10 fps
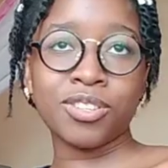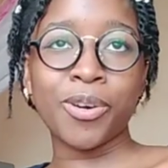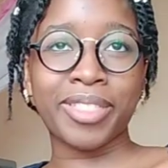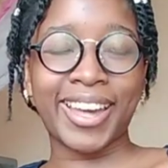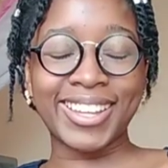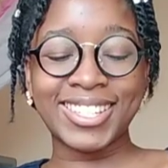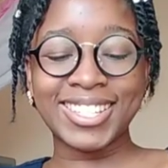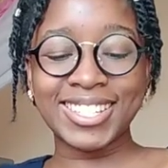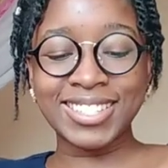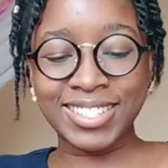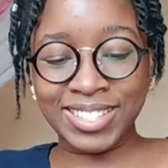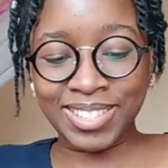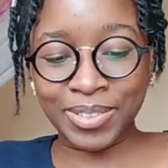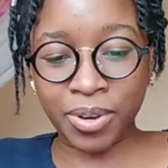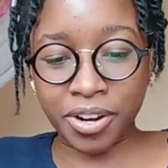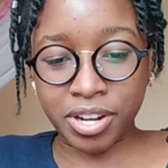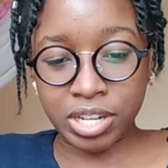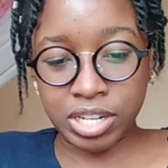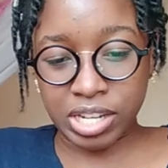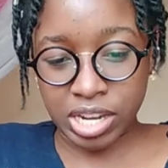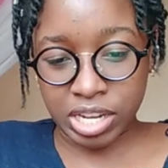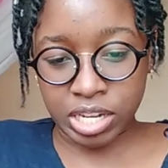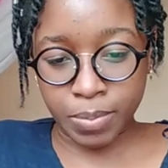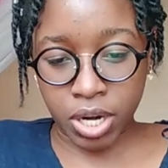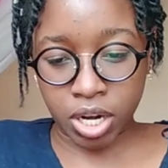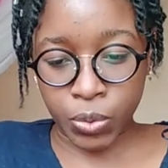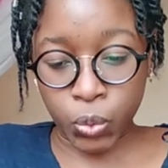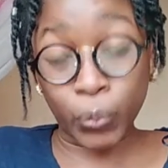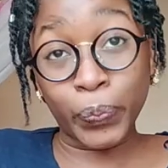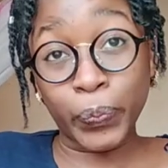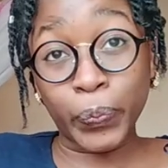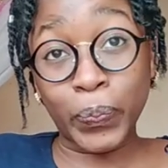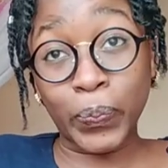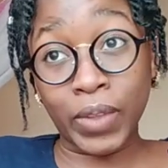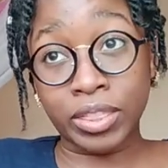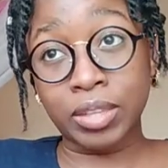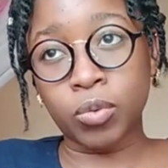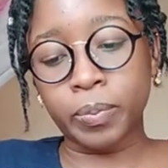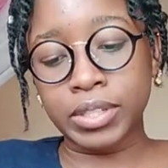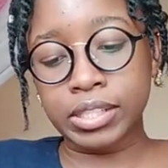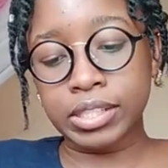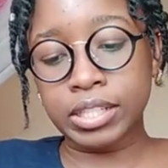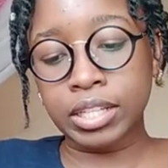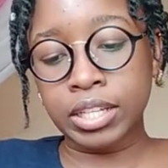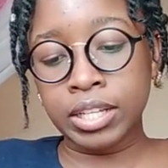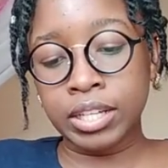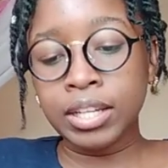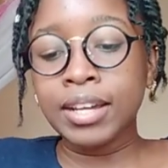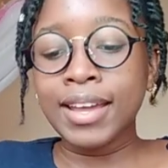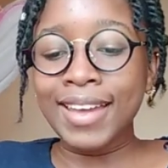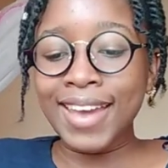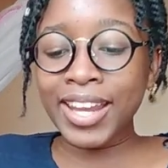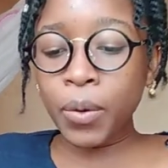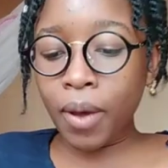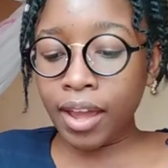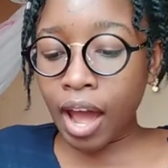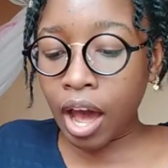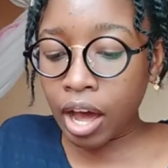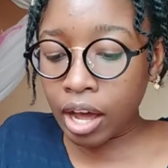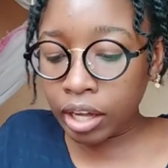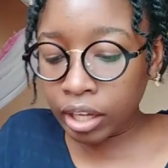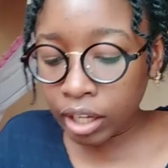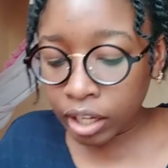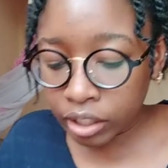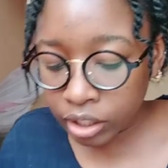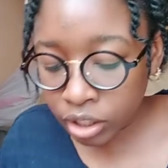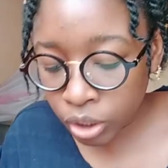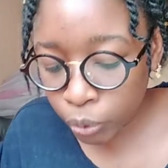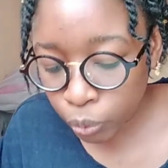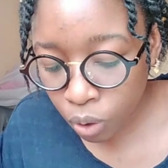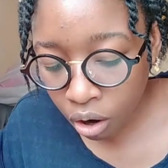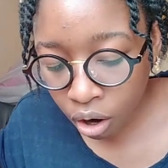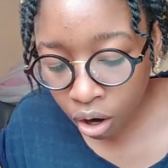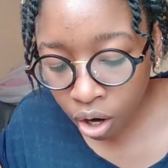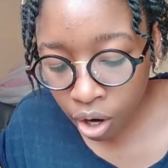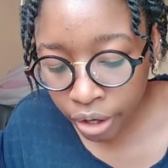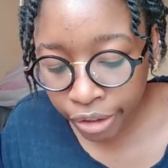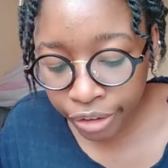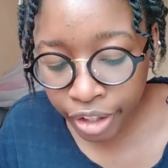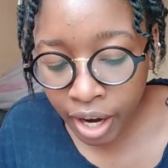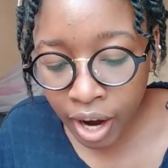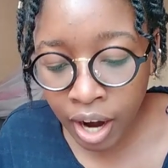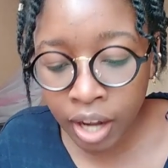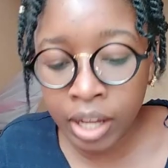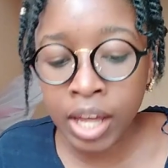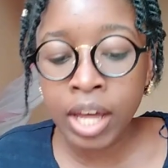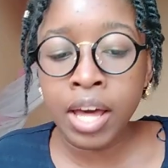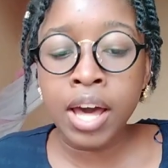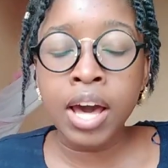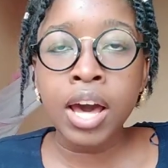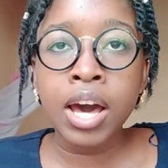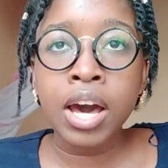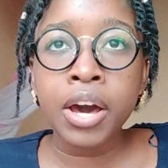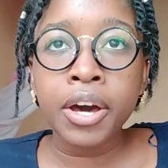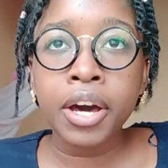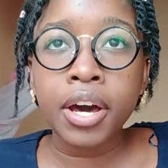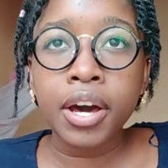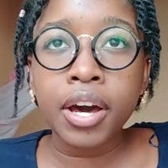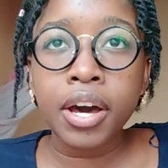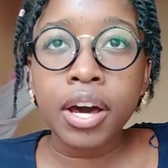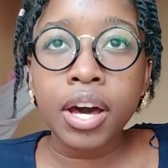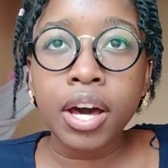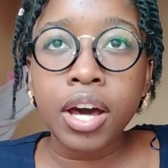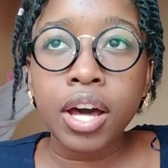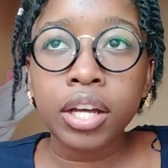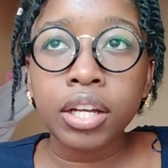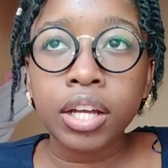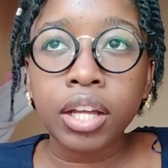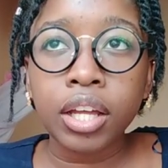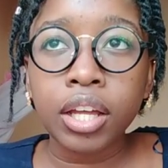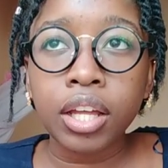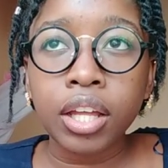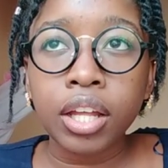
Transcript: know that since you are in my room at the moment. Anyway, you are my fire, the